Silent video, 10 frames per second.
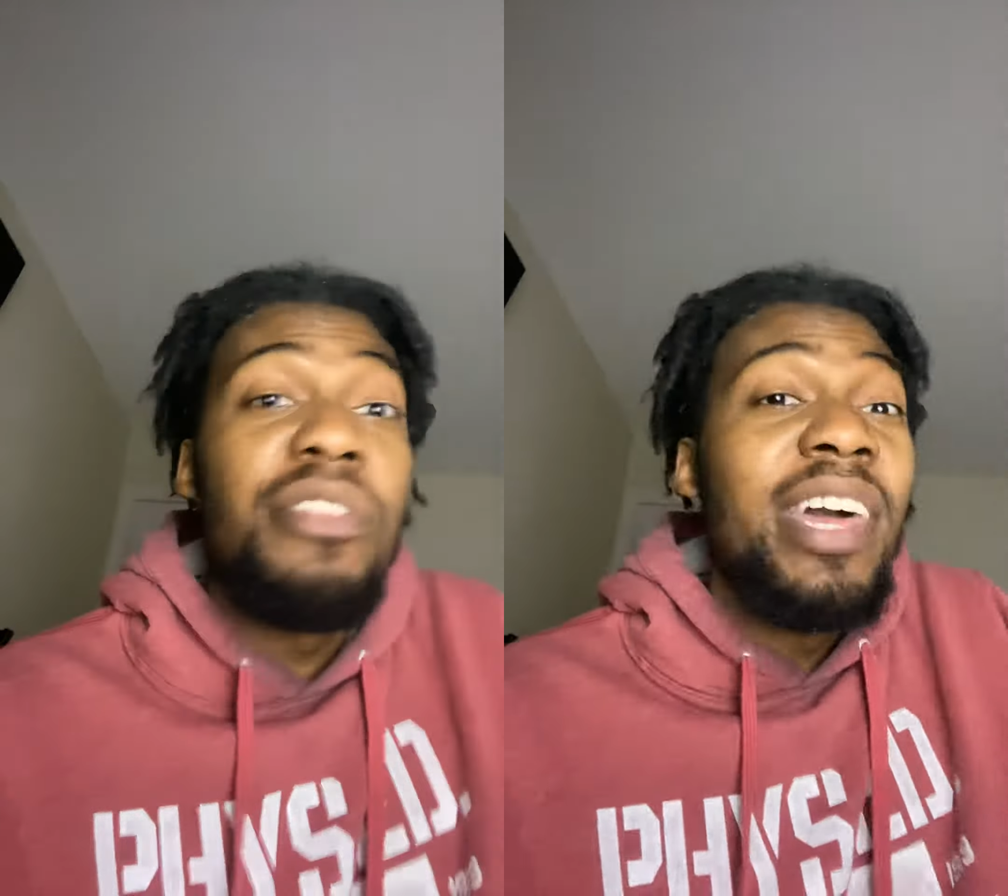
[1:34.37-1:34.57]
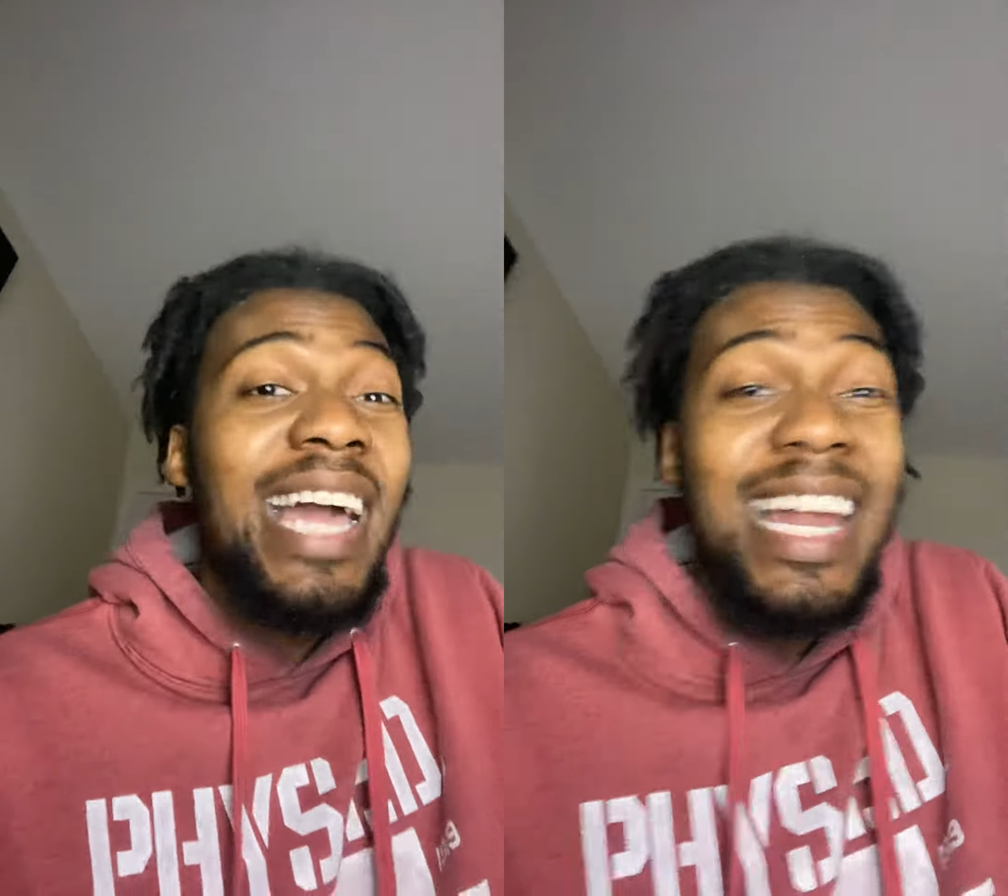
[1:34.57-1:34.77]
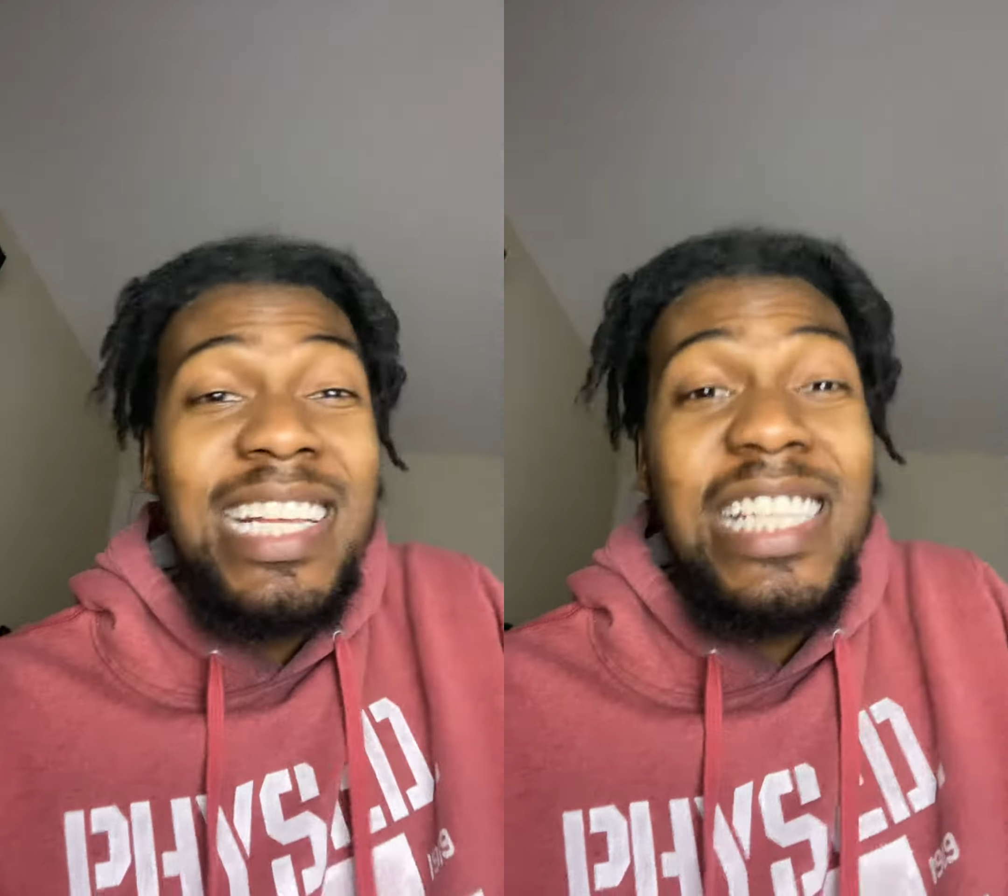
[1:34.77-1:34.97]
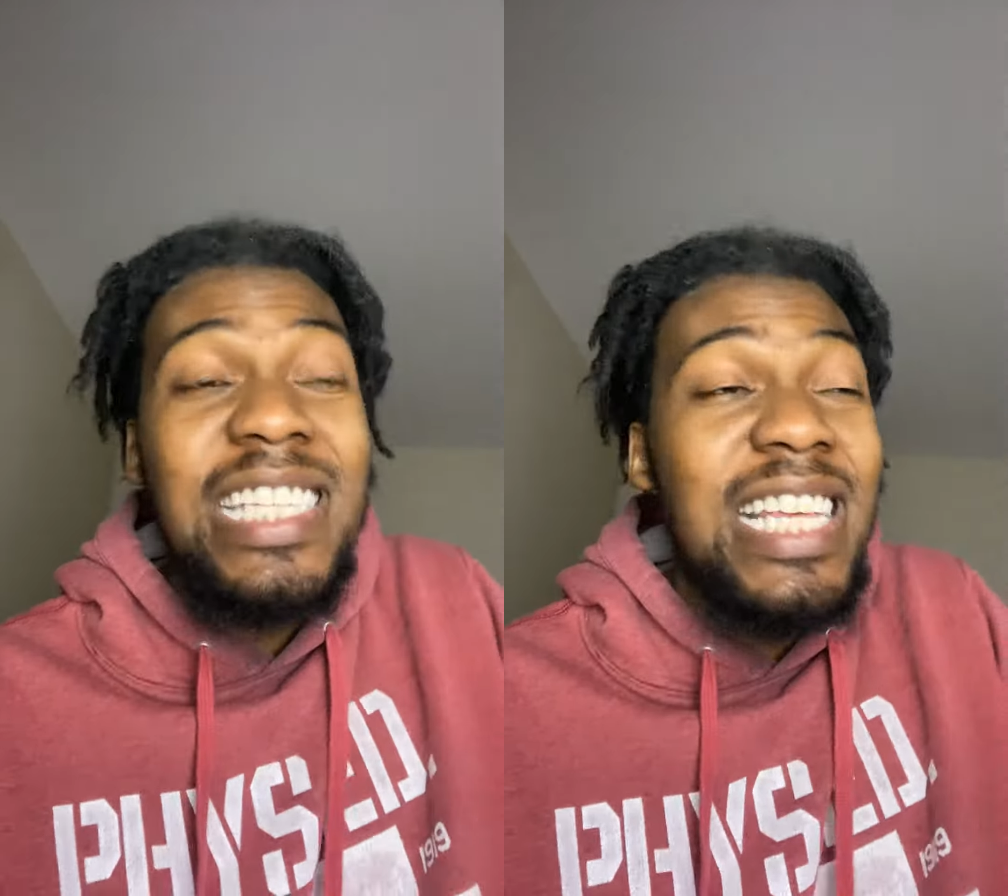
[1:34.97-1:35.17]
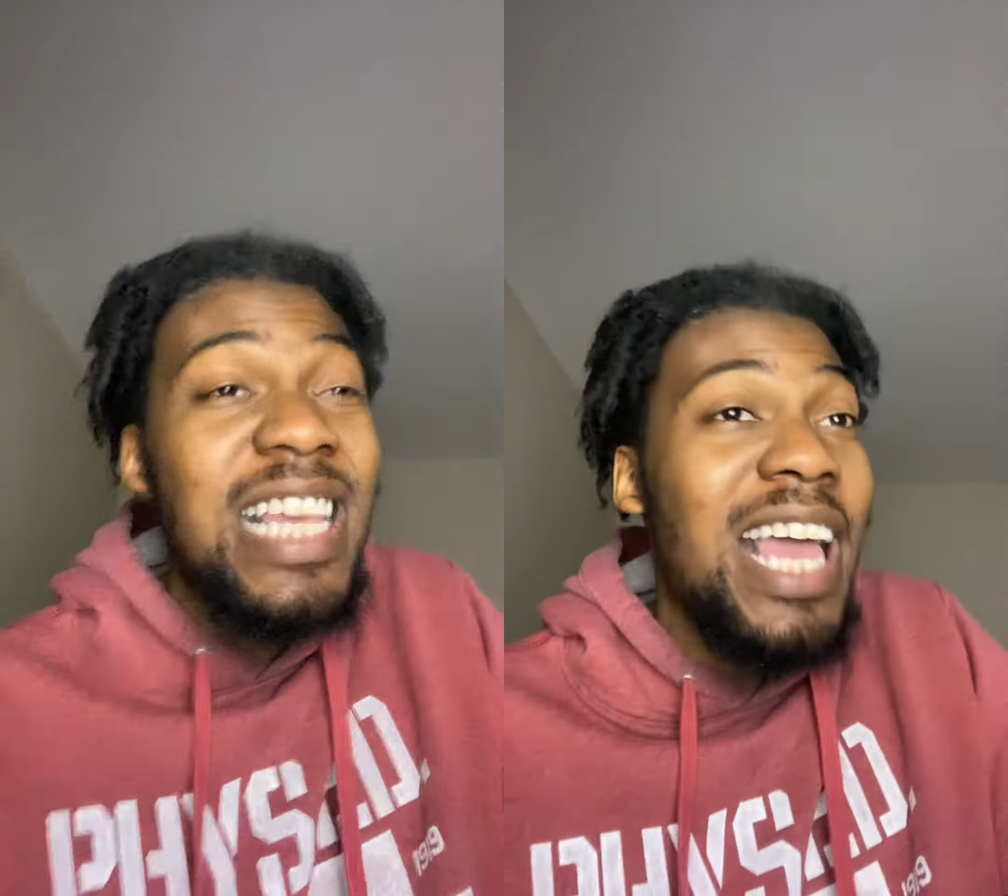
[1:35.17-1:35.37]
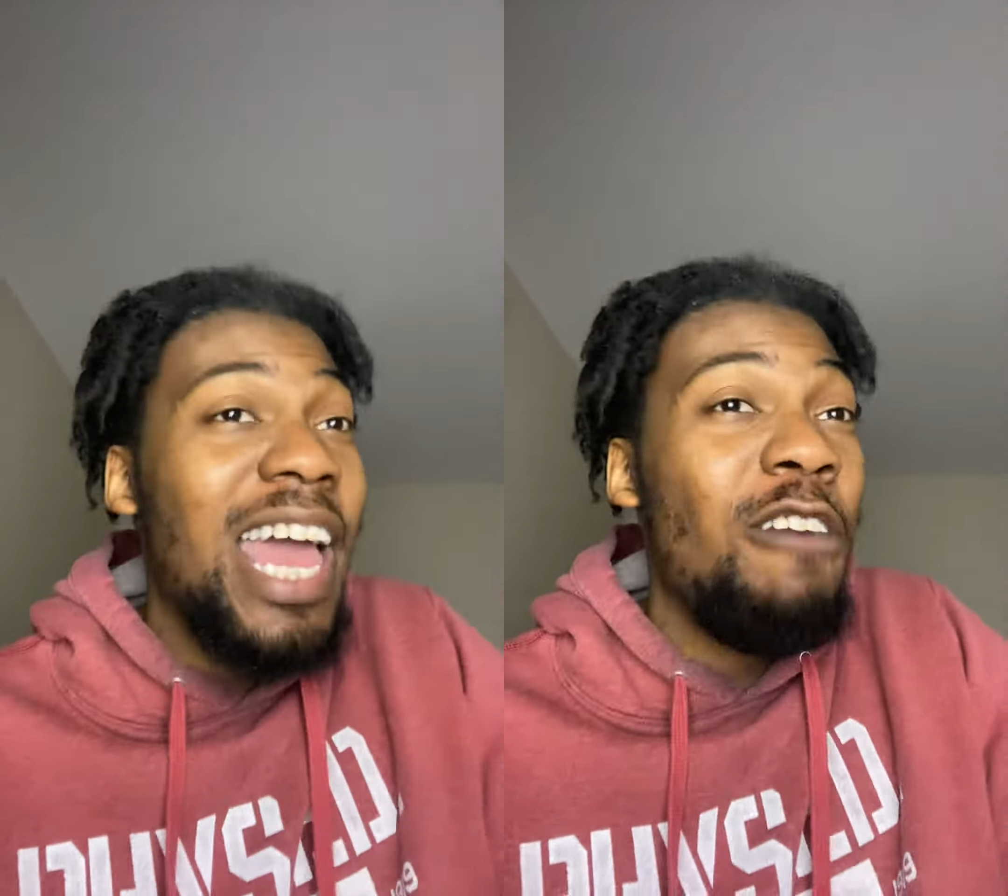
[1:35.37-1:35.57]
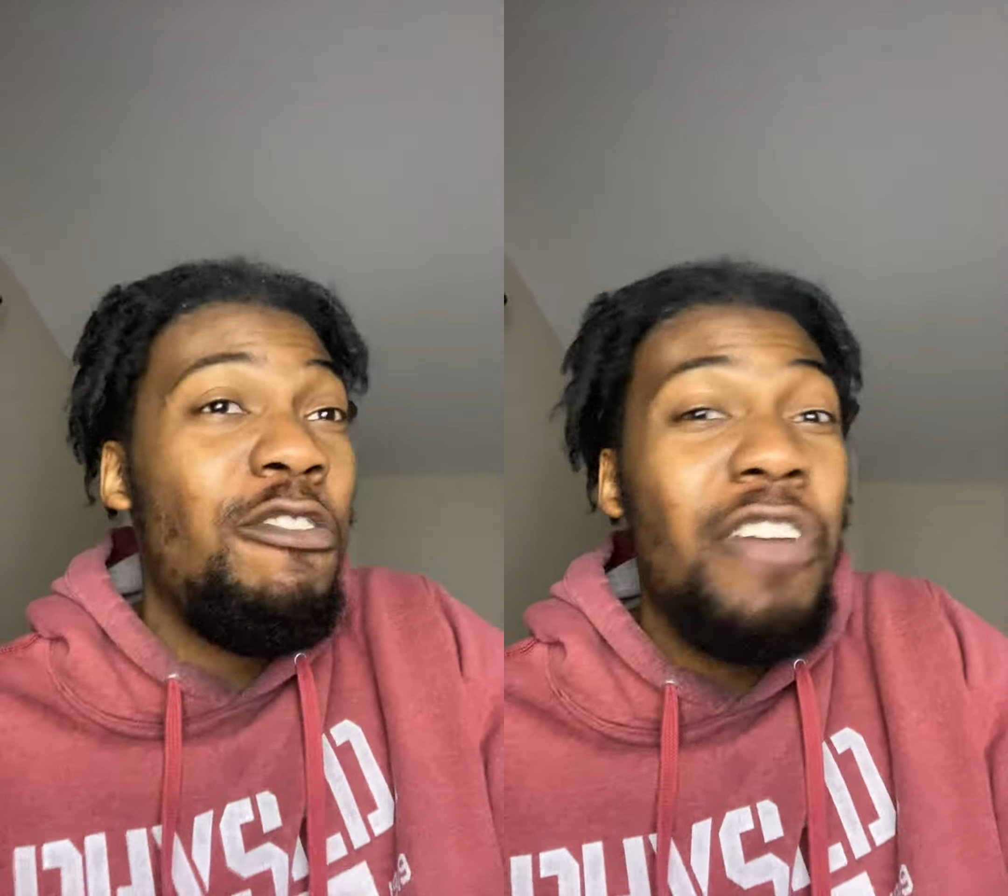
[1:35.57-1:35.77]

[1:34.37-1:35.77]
They kind of see if